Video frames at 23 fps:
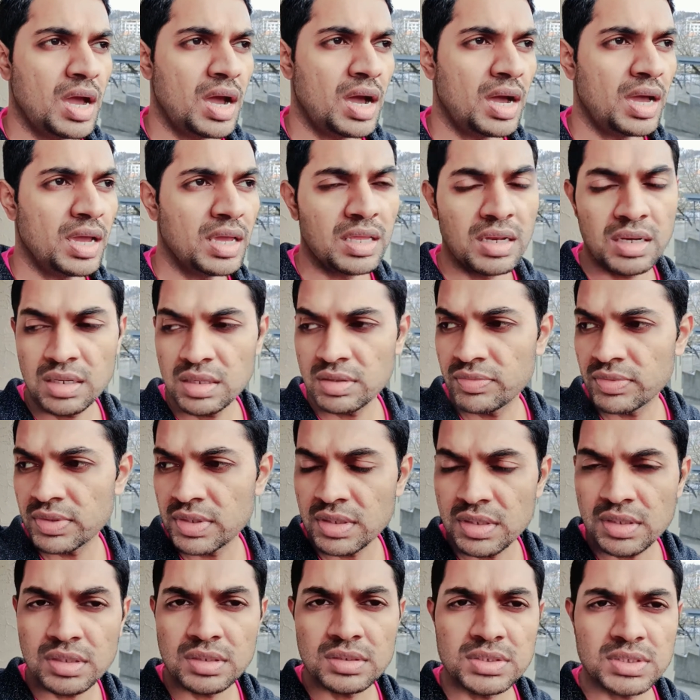I live
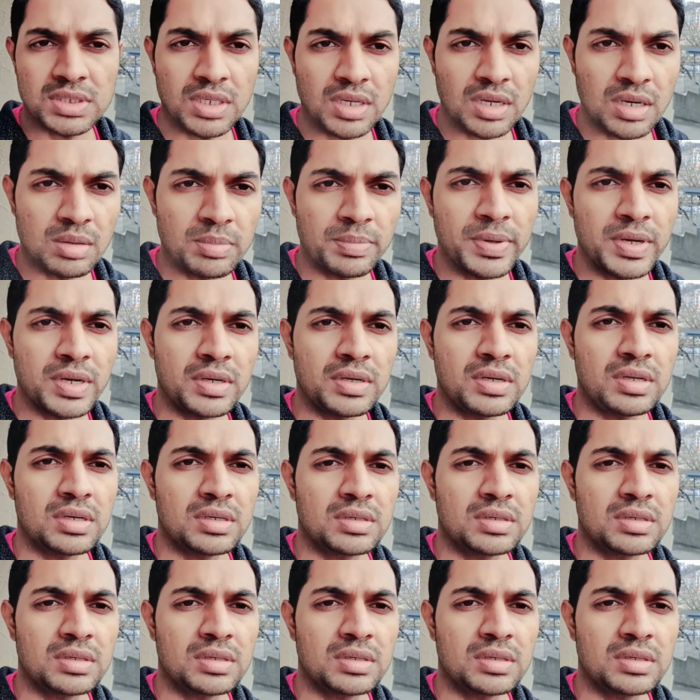in a single bed